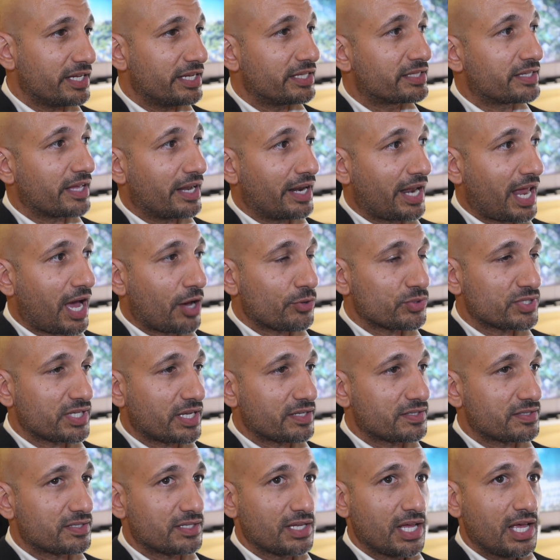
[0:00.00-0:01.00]
it allows
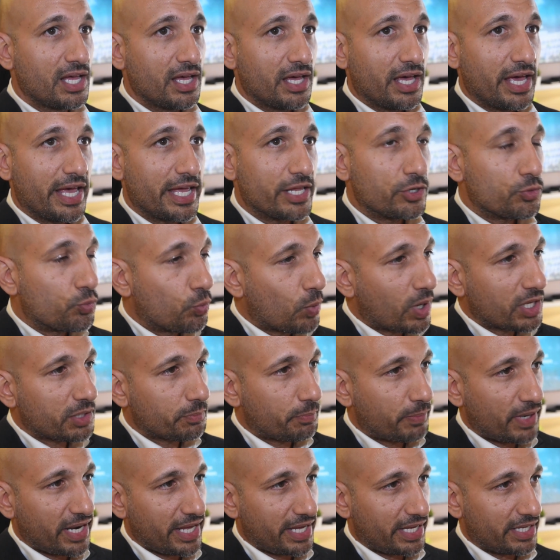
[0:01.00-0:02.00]
us in one
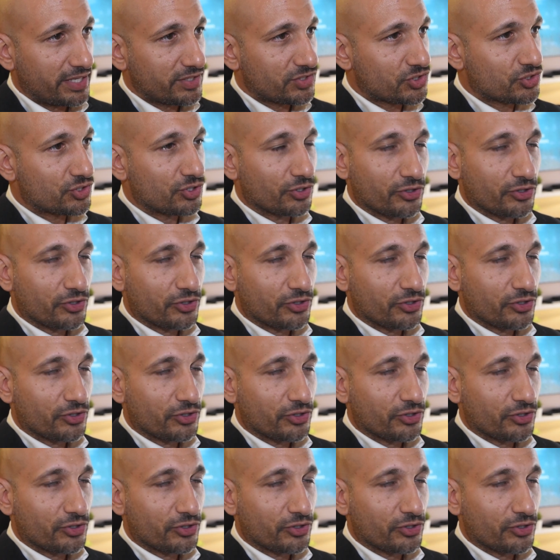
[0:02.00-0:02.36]
place